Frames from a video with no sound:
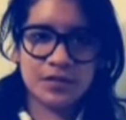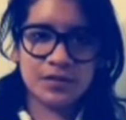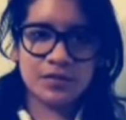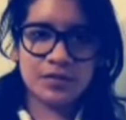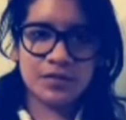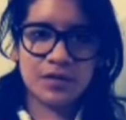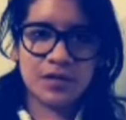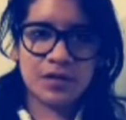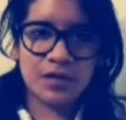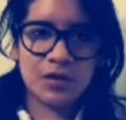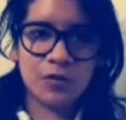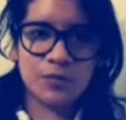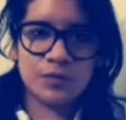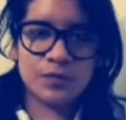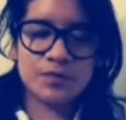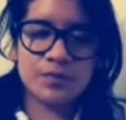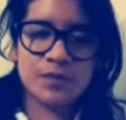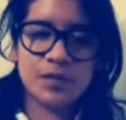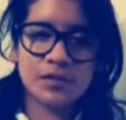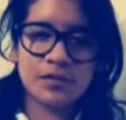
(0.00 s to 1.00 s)
the
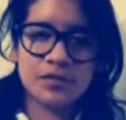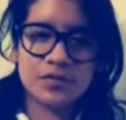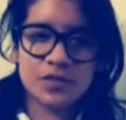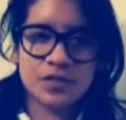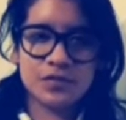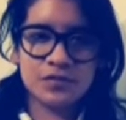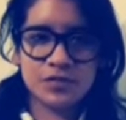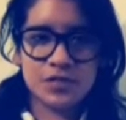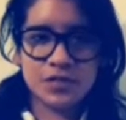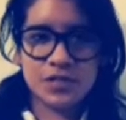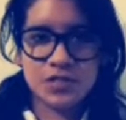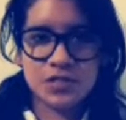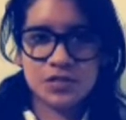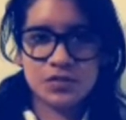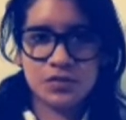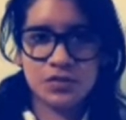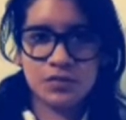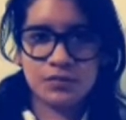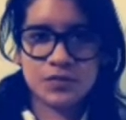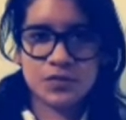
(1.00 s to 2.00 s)
optimal concentration
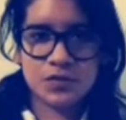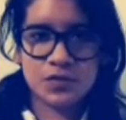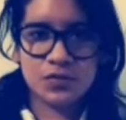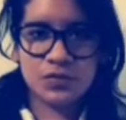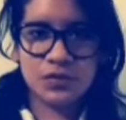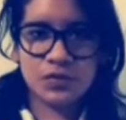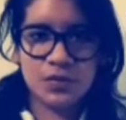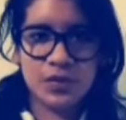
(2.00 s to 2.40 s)
of sodium